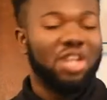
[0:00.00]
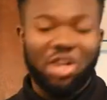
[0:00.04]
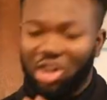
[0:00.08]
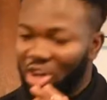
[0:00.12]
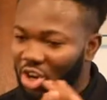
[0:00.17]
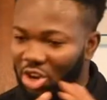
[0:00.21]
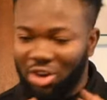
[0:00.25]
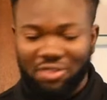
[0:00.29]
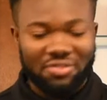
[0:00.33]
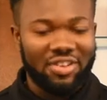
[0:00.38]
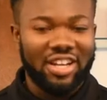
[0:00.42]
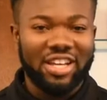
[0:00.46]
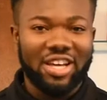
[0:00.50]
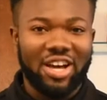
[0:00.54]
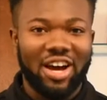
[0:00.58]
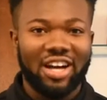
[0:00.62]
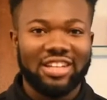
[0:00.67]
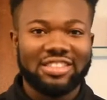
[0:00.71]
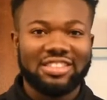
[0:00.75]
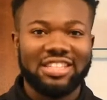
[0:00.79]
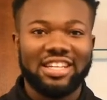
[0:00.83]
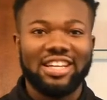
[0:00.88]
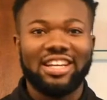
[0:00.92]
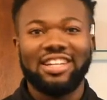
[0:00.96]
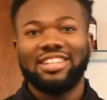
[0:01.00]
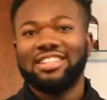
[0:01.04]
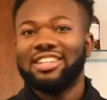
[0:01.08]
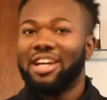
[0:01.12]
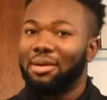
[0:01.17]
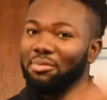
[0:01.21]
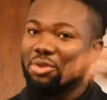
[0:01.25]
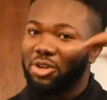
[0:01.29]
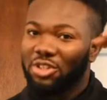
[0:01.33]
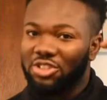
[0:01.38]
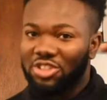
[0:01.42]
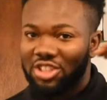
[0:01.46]
lovely cocktail.
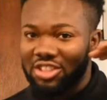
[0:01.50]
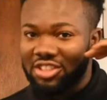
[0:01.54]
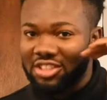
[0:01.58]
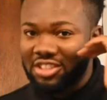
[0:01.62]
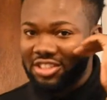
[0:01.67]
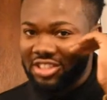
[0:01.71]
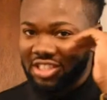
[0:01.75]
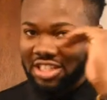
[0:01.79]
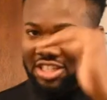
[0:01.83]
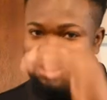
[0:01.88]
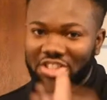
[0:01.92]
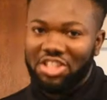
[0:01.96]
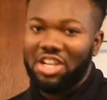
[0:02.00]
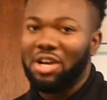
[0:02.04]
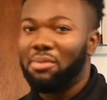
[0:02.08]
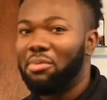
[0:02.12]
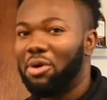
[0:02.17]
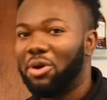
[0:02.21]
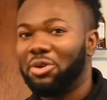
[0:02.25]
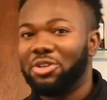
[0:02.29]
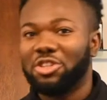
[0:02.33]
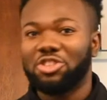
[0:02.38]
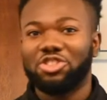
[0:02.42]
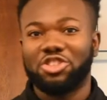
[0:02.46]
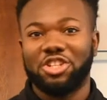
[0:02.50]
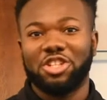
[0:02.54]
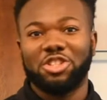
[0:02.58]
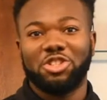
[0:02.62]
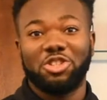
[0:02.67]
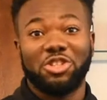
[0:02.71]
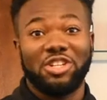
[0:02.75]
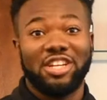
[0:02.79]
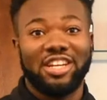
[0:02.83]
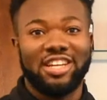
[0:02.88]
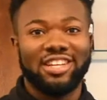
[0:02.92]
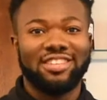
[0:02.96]
I'm going to teach you about the drink
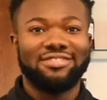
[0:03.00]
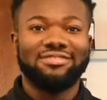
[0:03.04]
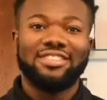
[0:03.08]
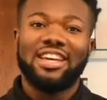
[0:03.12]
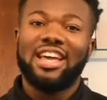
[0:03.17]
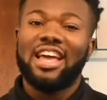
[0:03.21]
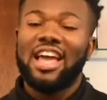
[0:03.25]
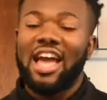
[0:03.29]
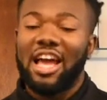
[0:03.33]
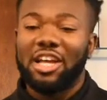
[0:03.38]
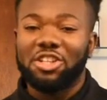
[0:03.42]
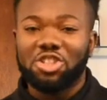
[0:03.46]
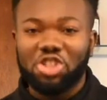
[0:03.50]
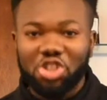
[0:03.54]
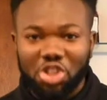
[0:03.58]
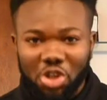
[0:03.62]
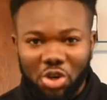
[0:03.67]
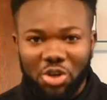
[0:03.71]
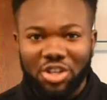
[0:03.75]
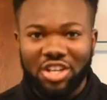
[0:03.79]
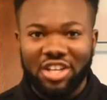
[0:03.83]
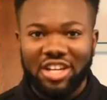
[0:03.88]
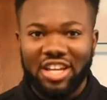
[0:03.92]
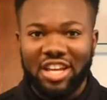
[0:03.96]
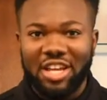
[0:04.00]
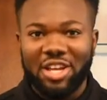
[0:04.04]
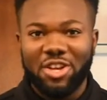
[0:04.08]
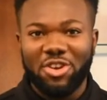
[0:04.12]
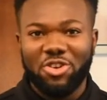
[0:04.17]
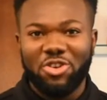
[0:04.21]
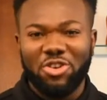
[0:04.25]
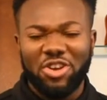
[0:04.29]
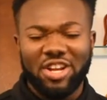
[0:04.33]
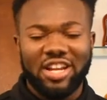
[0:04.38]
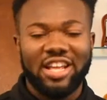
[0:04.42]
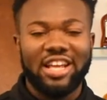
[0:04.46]
today and show you the
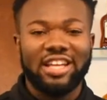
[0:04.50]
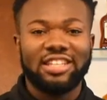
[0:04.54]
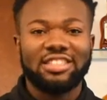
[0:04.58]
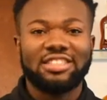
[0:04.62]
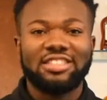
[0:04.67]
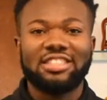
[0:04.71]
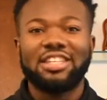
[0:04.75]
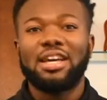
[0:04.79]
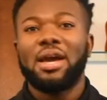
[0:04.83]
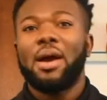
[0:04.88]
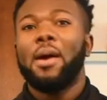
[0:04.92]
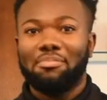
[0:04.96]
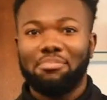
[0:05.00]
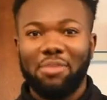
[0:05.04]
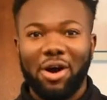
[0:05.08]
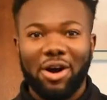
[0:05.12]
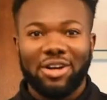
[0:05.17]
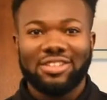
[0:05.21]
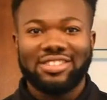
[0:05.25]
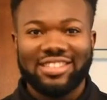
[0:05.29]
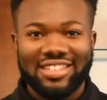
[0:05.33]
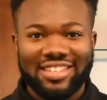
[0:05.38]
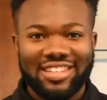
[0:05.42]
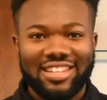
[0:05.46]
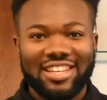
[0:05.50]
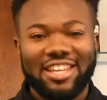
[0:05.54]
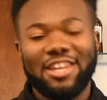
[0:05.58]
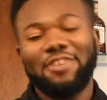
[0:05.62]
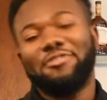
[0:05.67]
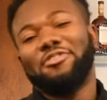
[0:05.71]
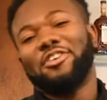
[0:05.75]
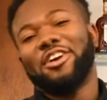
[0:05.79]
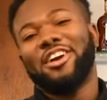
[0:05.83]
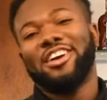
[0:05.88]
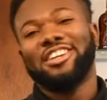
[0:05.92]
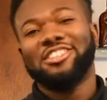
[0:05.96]
ingredients. But
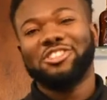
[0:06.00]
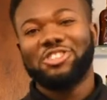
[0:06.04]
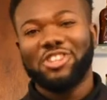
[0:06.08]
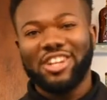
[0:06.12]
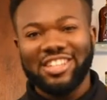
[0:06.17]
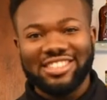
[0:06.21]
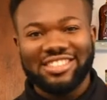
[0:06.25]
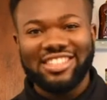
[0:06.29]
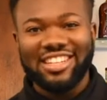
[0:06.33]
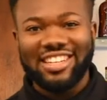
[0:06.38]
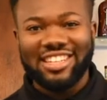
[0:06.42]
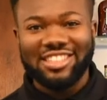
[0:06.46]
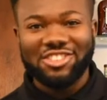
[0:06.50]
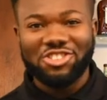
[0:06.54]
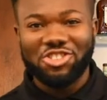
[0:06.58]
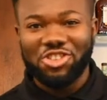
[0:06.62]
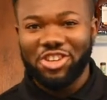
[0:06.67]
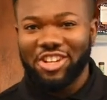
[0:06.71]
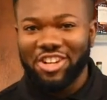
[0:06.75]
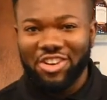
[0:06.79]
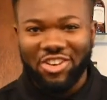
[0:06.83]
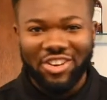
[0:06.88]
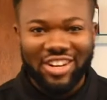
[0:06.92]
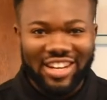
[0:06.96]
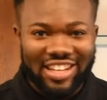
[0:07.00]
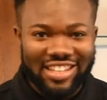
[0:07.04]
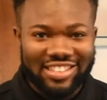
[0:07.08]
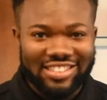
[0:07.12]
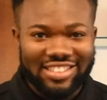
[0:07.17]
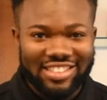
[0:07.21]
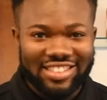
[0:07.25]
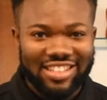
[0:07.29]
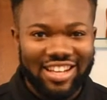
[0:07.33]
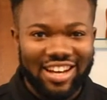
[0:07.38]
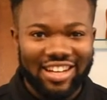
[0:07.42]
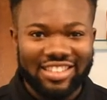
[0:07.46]
if you're interested in drink
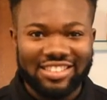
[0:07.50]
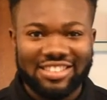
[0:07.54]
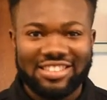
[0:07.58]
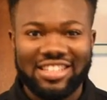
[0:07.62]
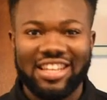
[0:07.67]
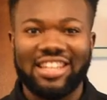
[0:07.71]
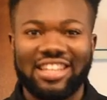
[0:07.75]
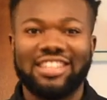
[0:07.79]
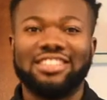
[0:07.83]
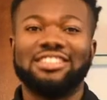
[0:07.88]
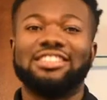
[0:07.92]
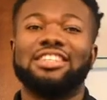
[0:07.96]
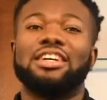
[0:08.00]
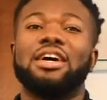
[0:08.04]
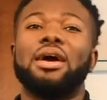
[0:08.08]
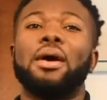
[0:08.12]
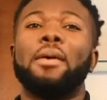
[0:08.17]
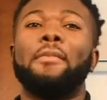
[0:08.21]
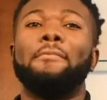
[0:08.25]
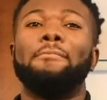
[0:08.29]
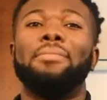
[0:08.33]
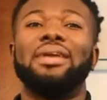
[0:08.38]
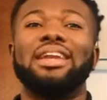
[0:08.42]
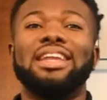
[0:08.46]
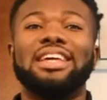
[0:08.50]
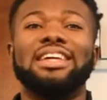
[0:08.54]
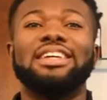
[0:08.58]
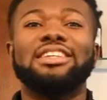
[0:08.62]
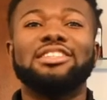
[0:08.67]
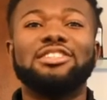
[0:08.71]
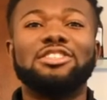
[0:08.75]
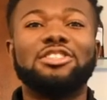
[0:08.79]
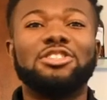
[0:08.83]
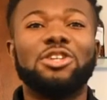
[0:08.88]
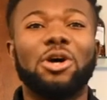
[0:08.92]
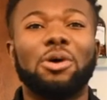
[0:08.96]
related content, please
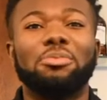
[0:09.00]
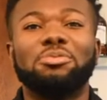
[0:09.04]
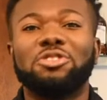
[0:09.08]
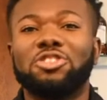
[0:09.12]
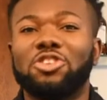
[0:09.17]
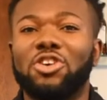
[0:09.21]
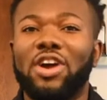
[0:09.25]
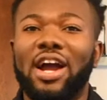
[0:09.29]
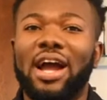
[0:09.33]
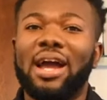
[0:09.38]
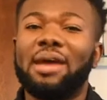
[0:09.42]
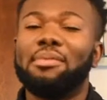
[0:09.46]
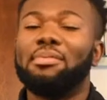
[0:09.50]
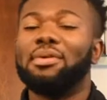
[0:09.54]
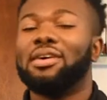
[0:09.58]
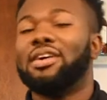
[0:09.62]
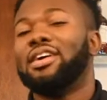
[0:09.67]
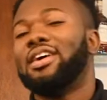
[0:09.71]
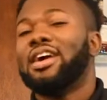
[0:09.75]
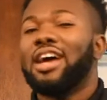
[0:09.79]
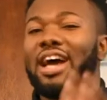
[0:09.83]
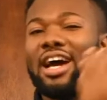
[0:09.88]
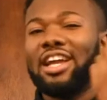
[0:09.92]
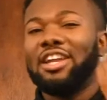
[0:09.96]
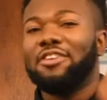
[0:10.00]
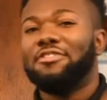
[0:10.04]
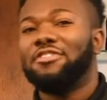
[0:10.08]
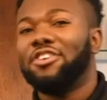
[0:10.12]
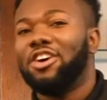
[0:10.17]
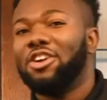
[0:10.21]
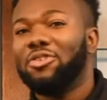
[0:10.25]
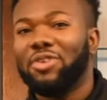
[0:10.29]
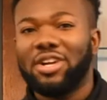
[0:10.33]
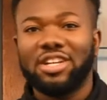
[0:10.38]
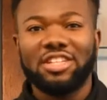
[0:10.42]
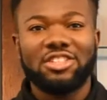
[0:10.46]
subscribe. And if you
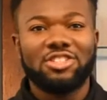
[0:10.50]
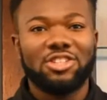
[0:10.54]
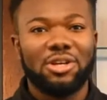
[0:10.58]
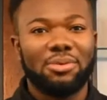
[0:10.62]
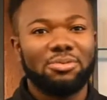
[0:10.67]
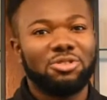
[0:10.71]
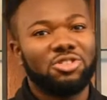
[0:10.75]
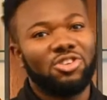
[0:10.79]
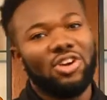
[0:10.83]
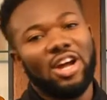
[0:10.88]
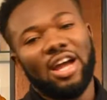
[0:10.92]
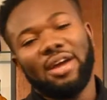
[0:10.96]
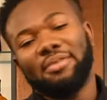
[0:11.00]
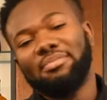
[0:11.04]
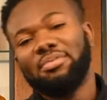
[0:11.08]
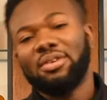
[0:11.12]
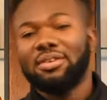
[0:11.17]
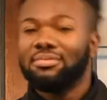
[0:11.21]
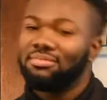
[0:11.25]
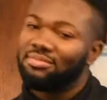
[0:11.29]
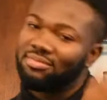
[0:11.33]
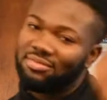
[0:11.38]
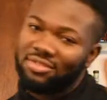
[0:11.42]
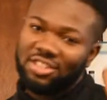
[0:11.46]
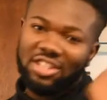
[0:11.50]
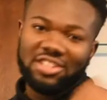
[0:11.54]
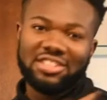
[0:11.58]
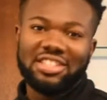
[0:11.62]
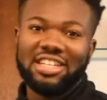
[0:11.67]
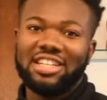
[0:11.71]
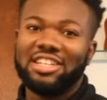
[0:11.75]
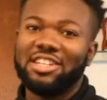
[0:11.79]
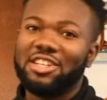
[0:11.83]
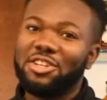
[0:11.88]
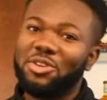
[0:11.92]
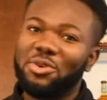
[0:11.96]
already subscribed, just
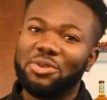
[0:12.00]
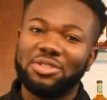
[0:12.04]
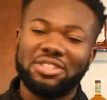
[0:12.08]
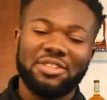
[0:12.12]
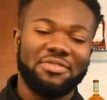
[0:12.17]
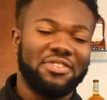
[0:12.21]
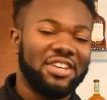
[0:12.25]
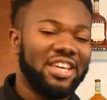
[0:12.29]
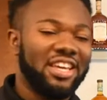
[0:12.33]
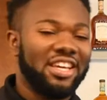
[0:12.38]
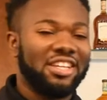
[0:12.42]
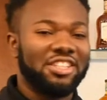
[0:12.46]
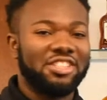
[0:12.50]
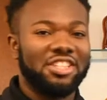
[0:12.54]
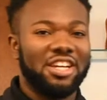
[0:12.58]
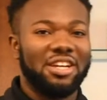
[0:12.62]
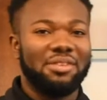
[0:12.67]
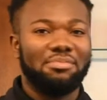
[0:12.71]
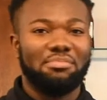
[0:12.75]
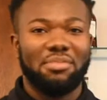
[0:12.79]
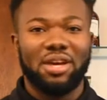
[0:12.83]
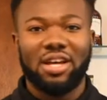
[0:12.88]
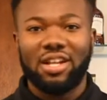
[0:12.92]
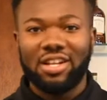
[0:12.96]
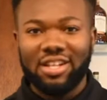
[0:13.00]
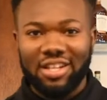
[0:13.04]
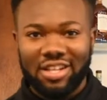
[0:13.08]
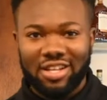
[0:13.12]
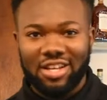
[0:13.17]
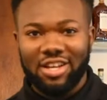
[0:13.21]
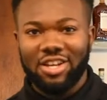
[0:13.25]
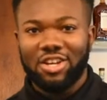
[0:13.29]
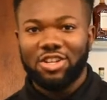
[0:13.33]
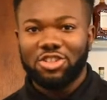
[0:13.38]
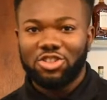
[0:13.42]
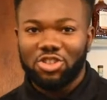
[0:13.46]
hit the notification bell
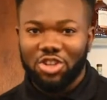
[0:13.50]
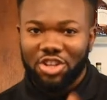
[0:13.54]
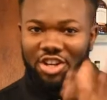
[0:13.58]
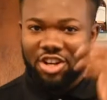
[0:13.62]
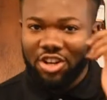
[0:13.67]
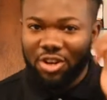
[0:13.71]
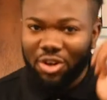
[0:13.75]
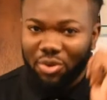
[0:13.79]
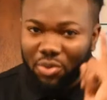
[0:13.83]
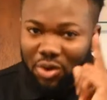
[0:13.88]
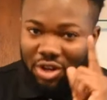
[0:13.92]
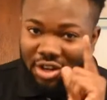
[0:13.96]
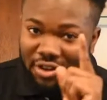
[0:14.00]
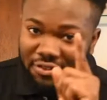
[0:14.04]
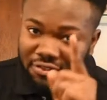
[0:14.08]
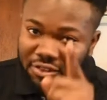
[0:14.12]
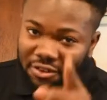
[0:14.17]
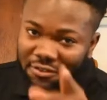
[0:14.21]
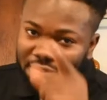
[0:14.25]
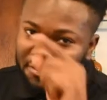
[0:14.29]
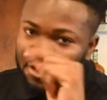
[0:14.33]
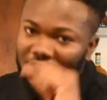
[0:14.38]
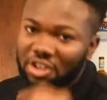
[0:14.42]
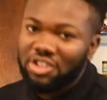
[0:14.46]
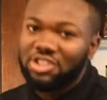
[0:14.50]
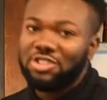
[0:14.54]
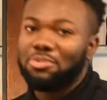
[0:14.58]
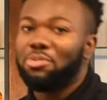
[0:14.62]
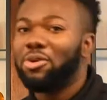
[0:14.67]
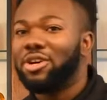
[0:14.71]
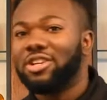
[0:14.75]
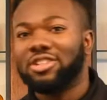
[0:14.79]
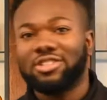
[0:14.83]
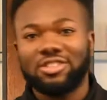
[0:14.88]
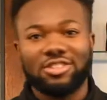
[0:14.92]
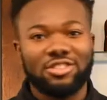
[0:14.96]
so you're one of the first
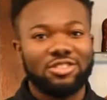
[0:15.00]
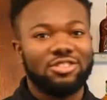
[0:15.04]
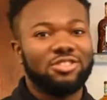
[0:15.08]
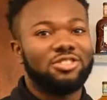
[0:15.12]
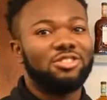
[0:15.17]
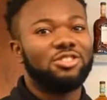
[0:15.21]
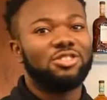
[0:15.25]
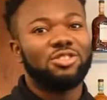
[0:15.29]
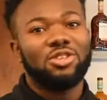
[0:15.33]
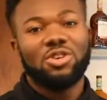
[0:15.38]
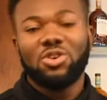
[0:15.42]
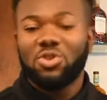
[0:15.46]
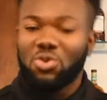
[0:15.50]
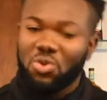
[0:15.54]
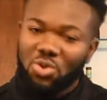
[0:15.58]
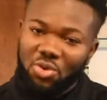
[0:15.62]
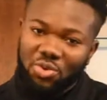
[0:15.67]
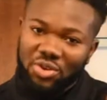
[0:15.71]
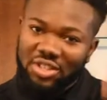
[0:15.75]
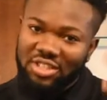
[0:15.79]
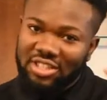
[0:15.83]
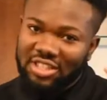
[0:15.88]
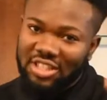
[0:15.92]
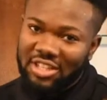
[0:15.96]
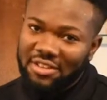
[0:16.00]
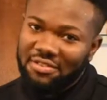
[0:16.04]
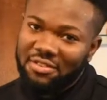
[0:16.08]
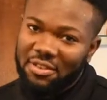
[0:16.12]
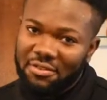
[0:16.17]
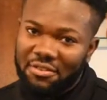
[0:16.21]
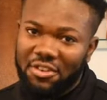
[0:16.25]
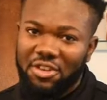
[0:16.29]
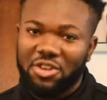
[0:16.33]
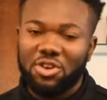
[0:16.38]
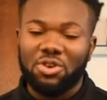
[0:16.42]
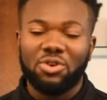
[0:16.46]
persons who receive the
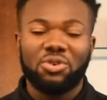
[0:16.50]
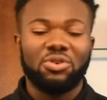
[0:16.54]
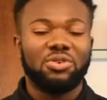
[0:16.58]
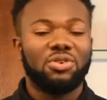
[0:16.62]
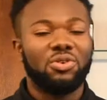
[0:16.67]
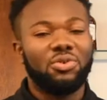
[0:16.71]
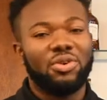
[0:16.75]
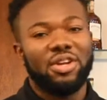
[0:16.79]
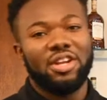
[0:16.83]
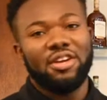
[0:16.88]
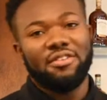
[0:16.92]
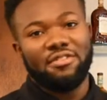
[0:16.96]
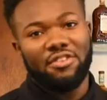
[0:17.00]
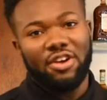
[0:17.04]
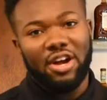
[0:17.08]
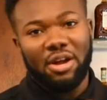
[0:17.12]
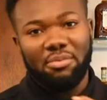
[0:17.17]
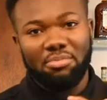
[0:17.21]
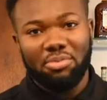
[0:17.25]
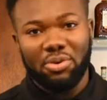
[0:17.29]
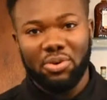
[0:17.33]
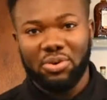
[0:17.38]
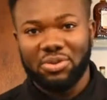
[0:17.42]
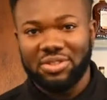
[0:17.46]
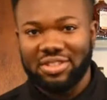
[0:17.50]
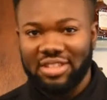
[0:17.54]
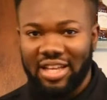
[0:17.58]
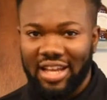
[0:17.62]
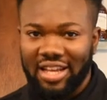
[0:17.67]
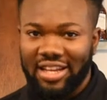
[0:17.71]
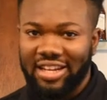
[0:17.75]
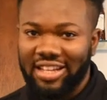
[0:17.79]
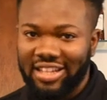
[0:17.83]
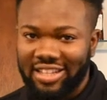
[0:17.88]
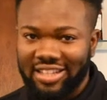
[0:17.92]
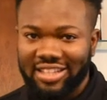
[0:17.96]
video whenever I post
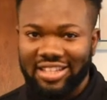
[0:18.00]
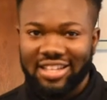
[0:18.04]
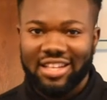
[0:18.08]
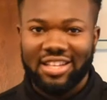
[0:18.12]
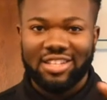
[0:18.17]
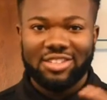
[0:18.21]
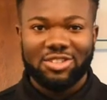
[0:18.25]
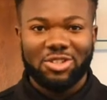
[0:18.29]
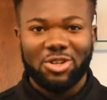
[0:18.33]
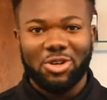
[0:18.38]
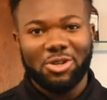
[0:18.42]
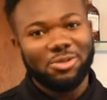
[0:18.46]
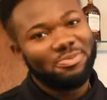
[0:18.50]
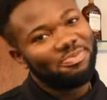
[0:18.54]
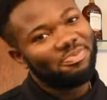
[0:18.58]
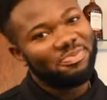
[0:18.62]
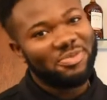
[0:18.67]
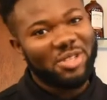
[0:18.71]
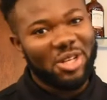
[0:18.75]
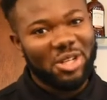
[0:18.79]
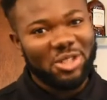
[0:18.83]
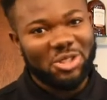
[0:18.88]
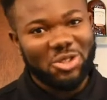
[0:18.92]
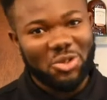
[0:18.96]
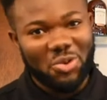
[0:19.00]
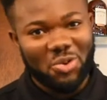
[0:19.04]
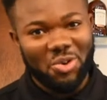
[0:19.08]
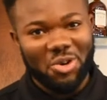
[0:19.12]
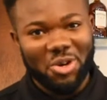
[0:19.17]
any. So, soon